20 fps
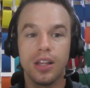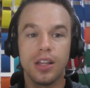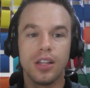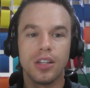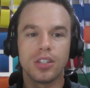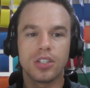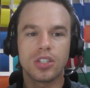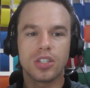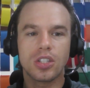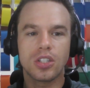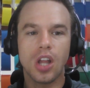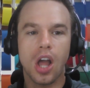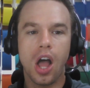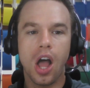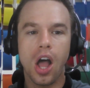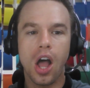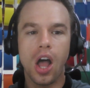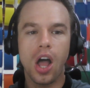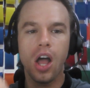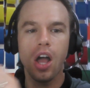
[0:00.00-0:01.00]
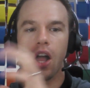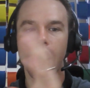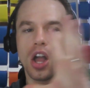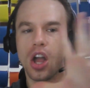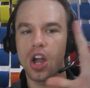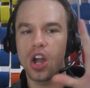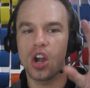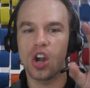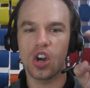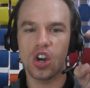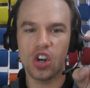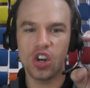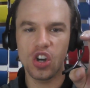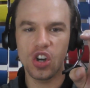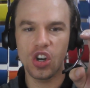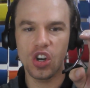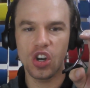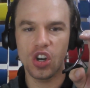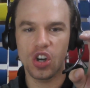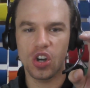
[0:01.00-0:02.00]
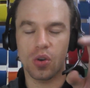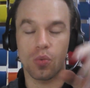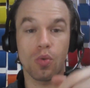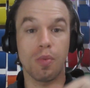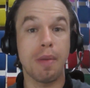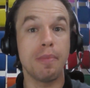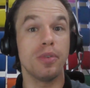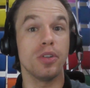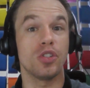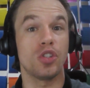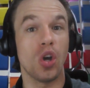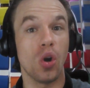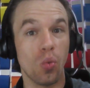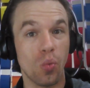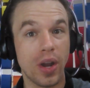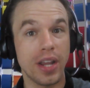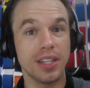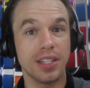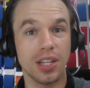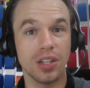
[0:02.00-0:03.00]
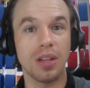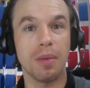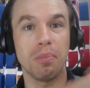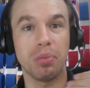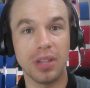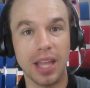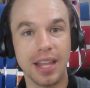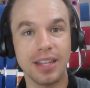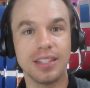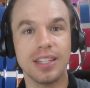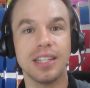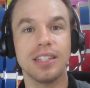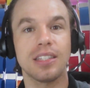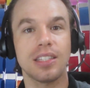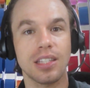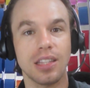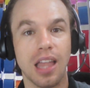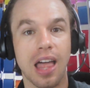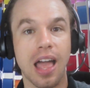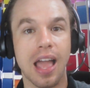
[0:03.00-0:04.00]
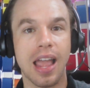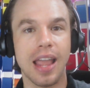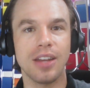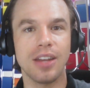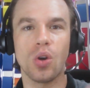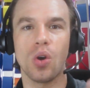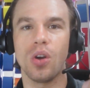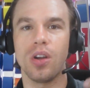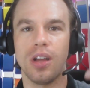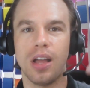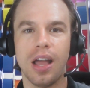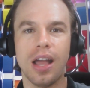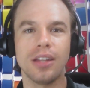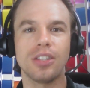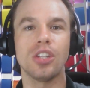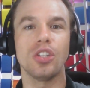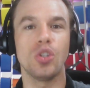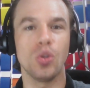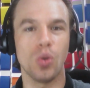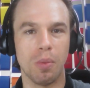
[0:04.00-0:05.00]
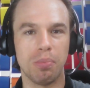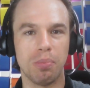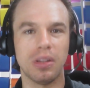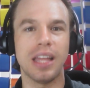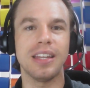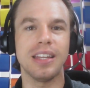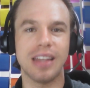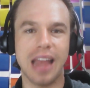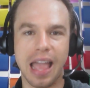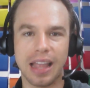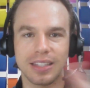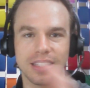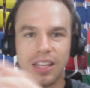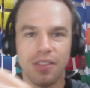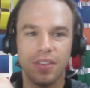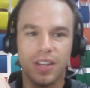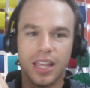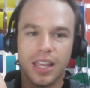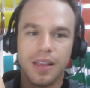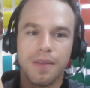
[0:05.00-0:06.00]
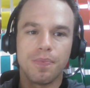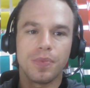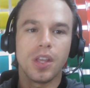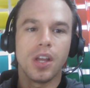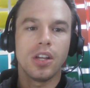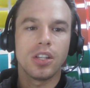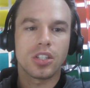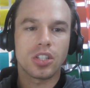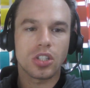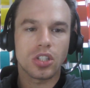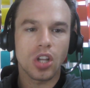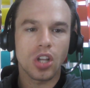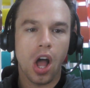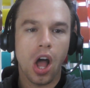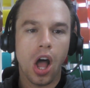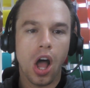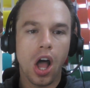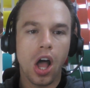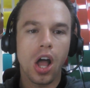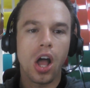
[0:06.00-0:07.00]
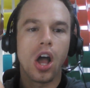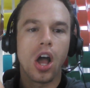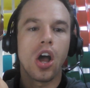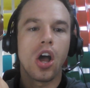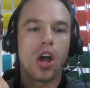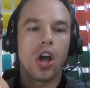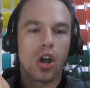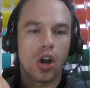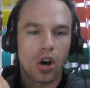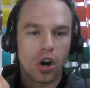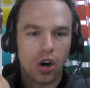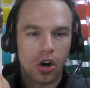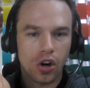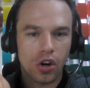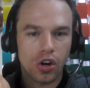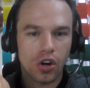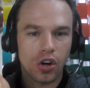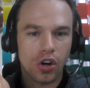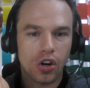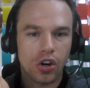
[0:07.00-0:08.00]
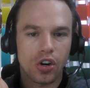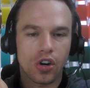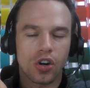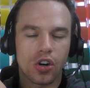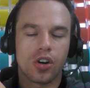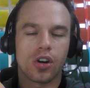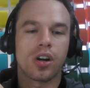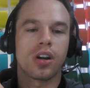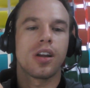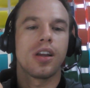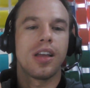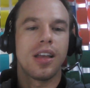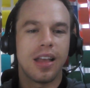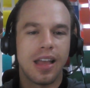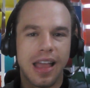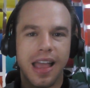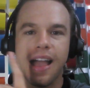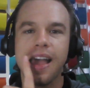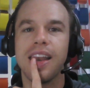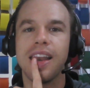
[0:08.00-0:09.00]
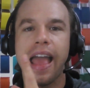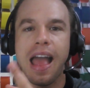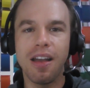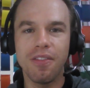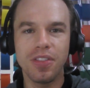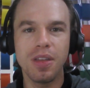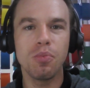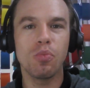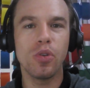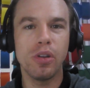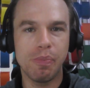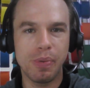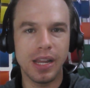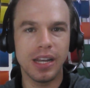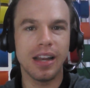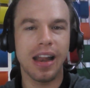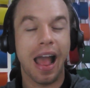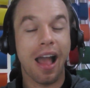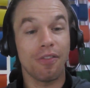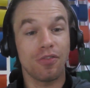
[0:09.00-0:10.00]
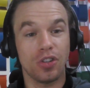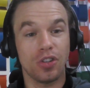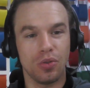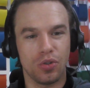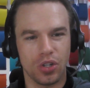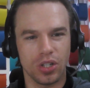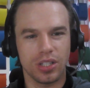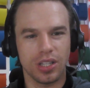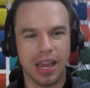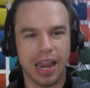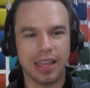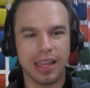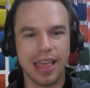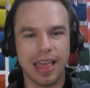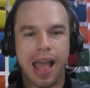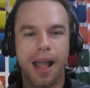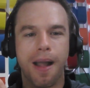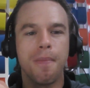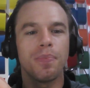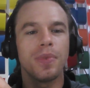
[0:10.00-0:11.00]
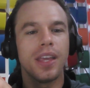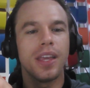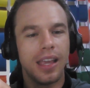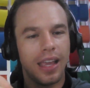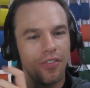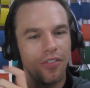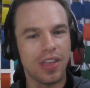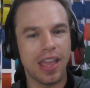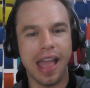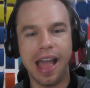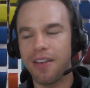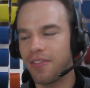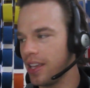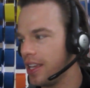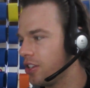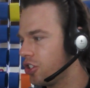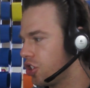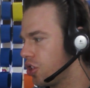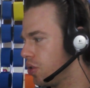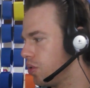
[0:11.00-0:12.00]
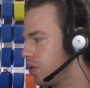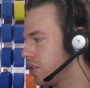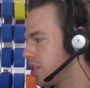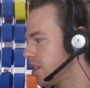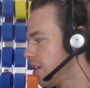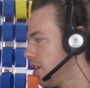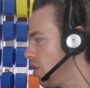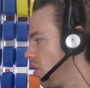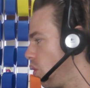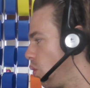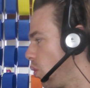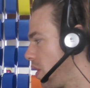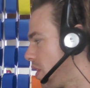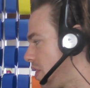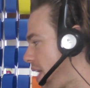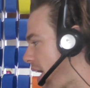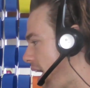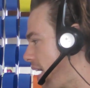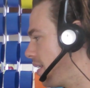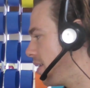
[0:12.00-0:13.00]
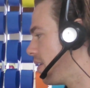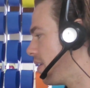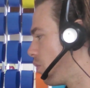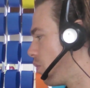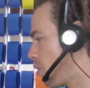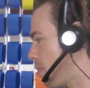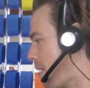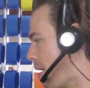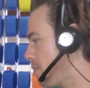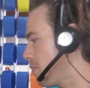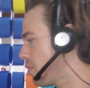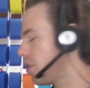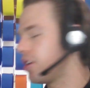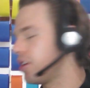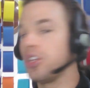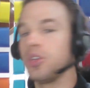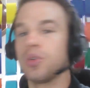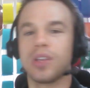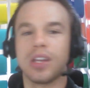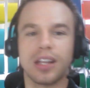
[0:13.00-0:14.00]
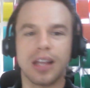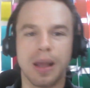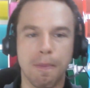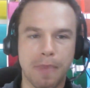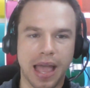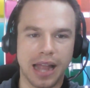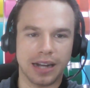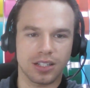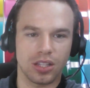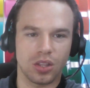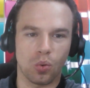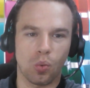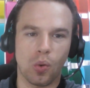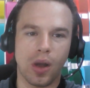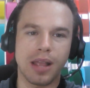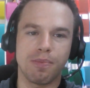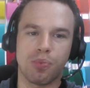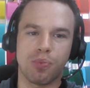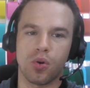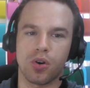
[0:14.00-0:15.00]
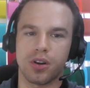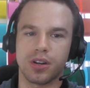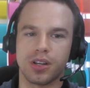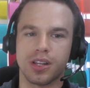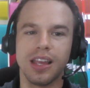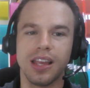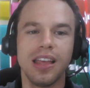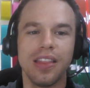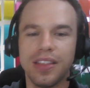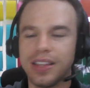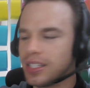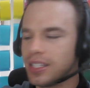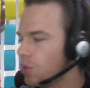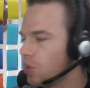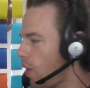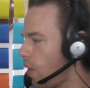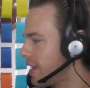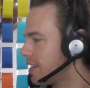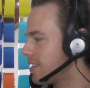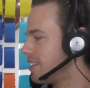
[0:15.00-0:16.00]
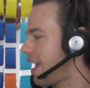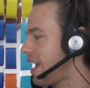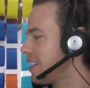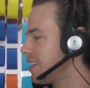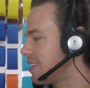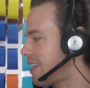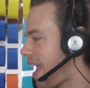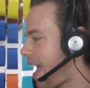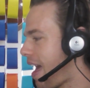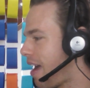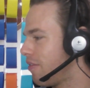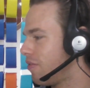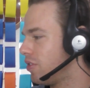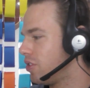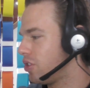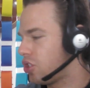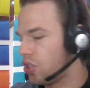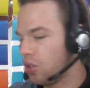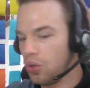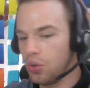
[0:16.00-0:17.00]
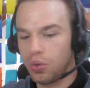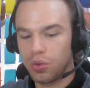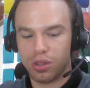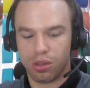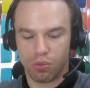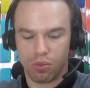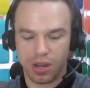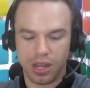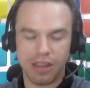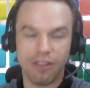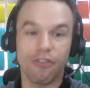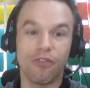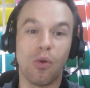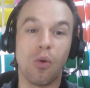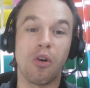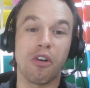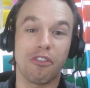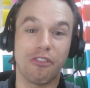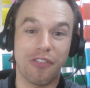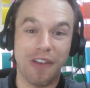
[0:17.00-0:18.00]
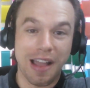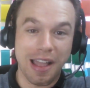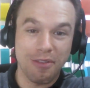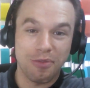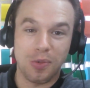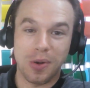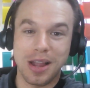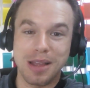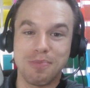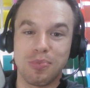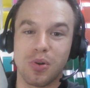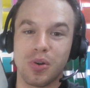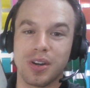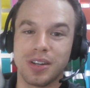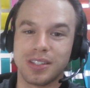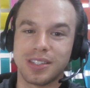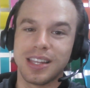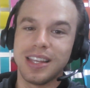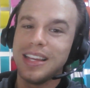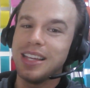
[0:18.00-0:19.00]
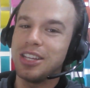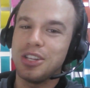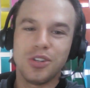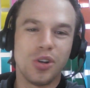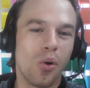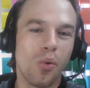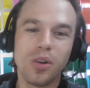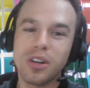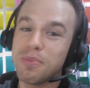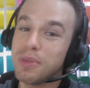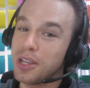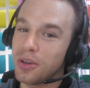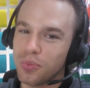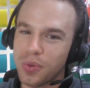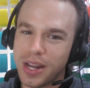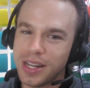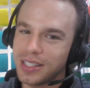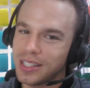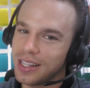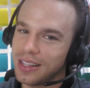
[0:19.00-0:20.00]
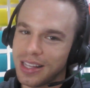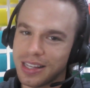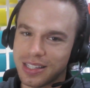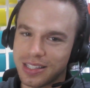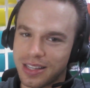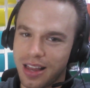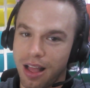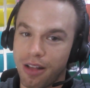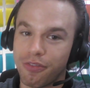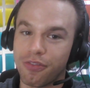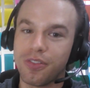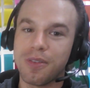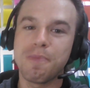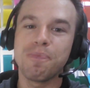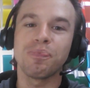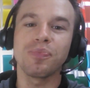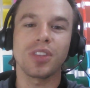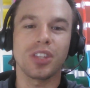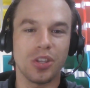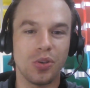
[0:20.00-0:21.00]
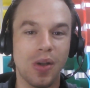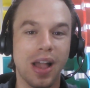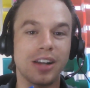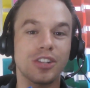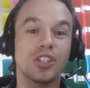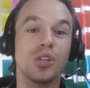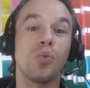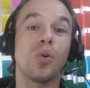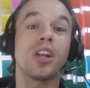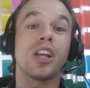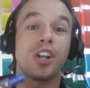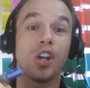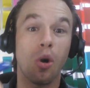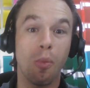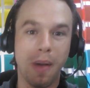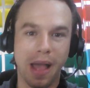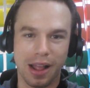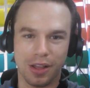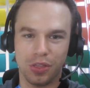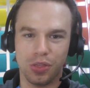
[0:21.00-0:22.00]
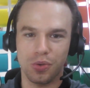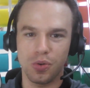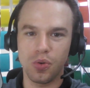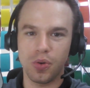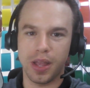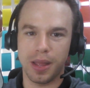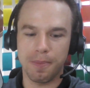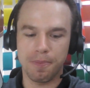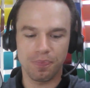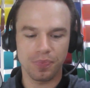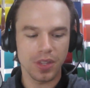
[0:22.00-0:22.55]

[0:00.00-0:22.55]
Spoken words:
Sta, Remember, don't wait till a blending slide to do a blending activity. Sta, and have them repeat it after you just like that. If they have issues with that, remember, you can come back to the whiteboard. This is why it's nice to have 2, 3, 4, 5 whiteboards. You don't want to be erasing this stuff. You actually want to go back through it.